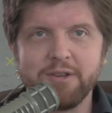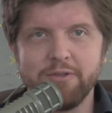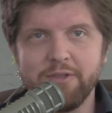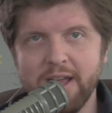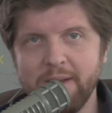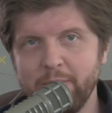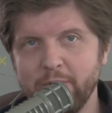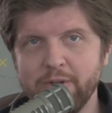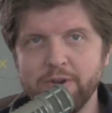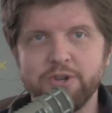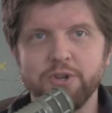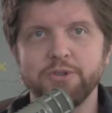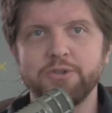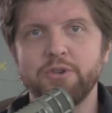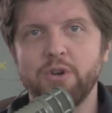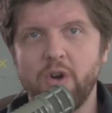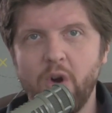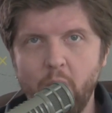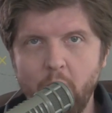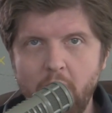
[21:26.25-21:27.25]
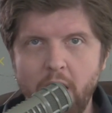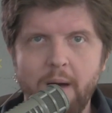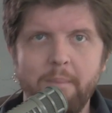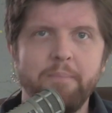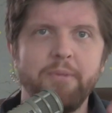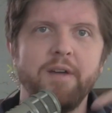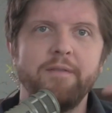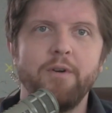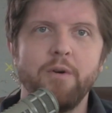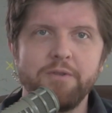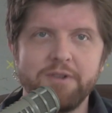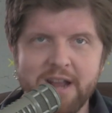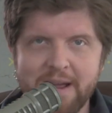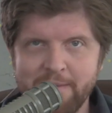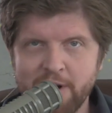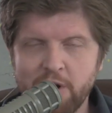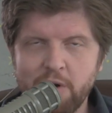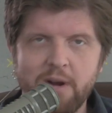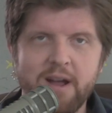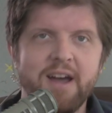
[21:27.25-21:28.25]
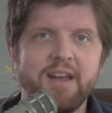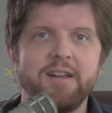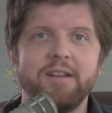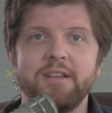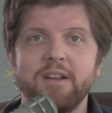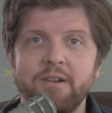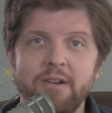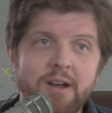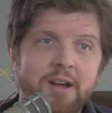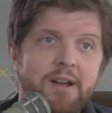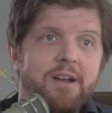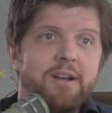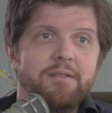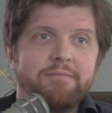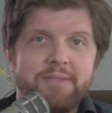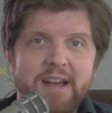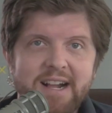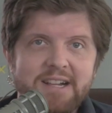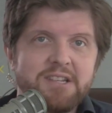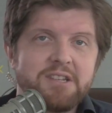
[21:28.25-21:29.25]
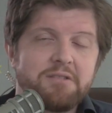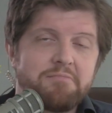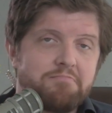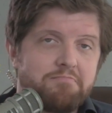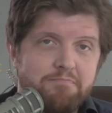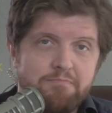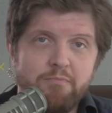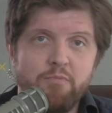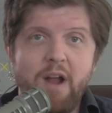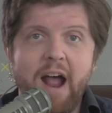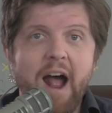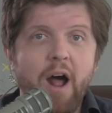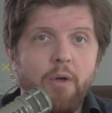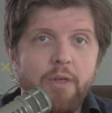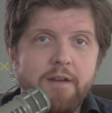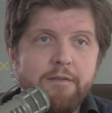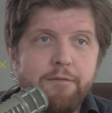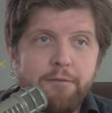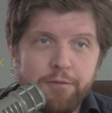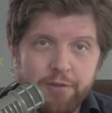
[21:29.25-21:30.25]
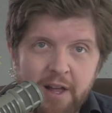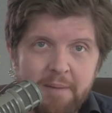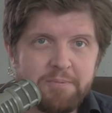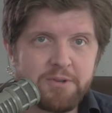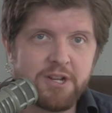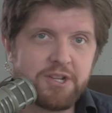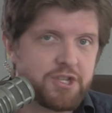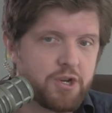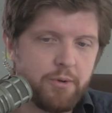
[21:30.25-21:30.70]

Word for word: So then when the children grow up, they vote Democrat, and you know that's how they flipped it.